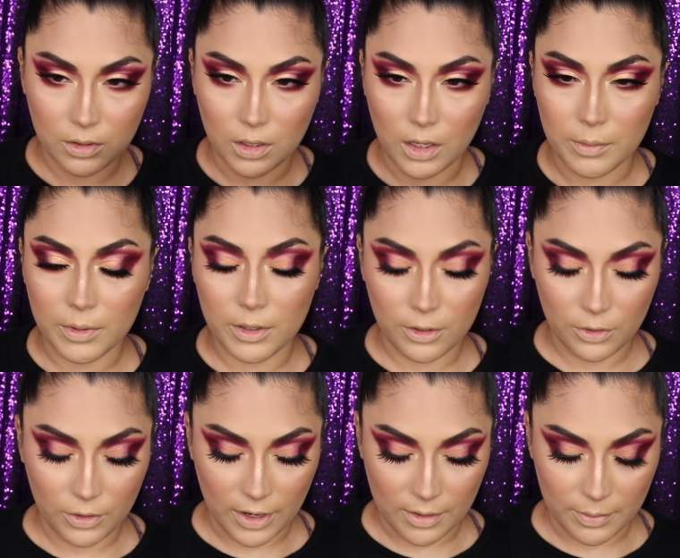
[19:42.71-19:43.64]
I'm gonna
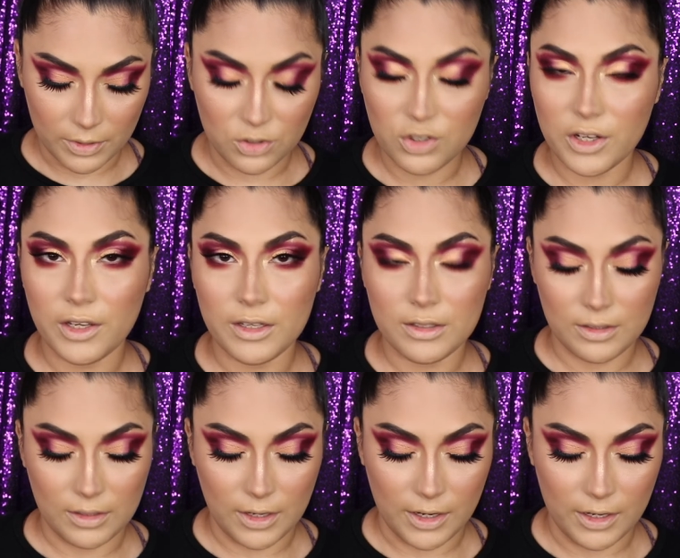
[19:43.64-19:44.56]
grab a
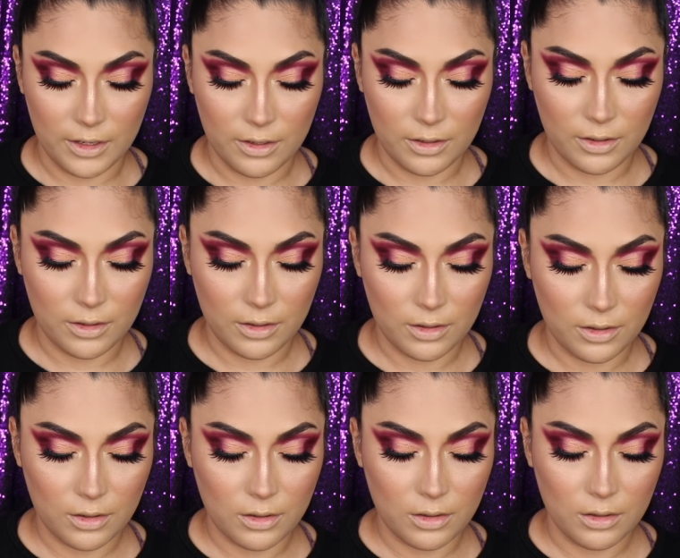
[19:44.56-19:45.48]
JS9
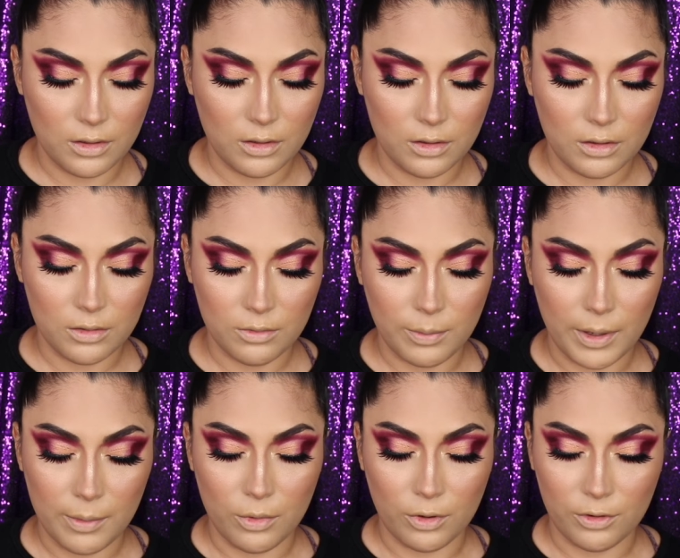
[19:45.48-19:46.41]
by
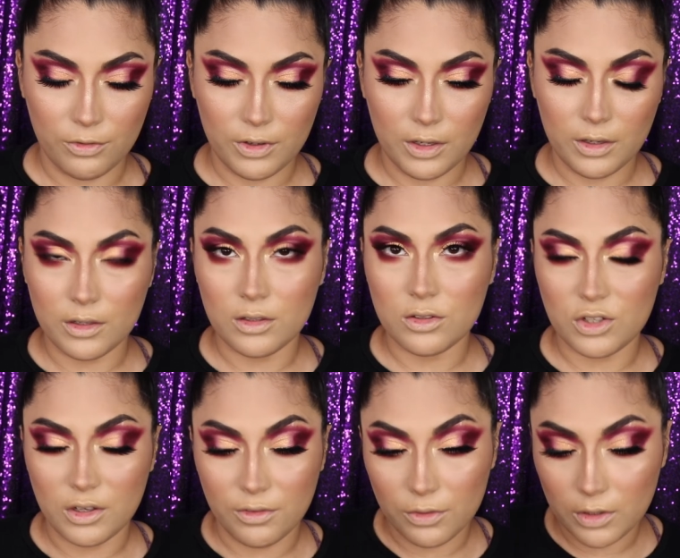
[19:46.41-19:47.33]
Morphe and
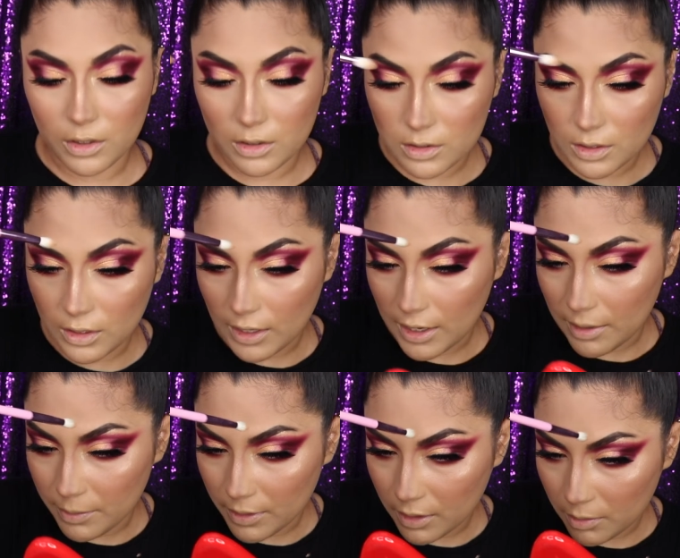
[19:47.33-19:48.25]
Jeffree's
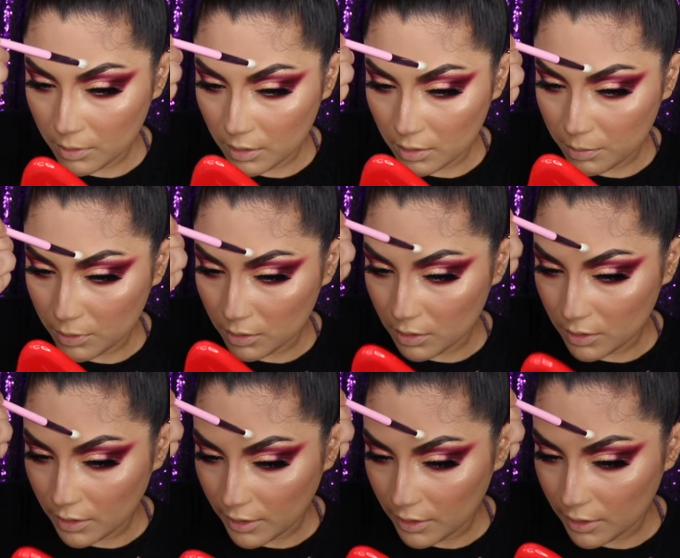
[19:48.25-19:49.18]
collab, and I'm gonna put
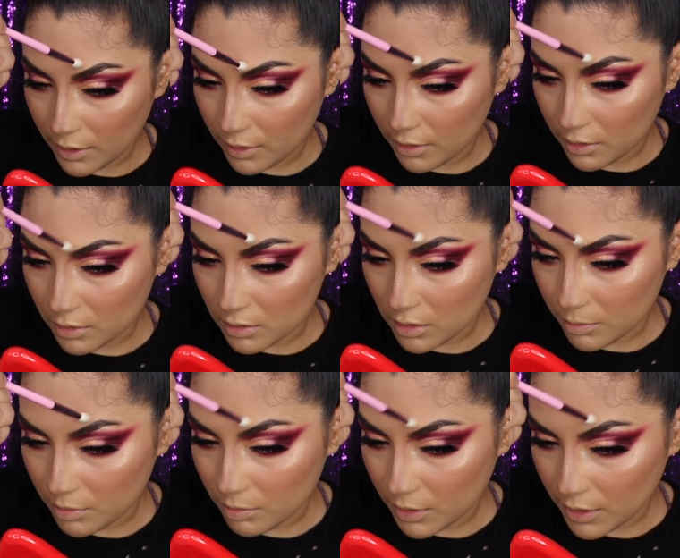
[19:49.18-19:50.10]
the highlight on top
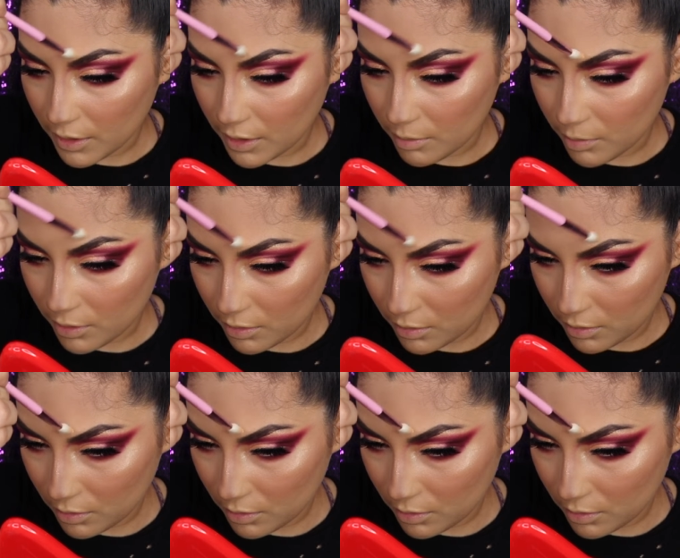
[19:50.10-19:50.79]
of my eyebrow.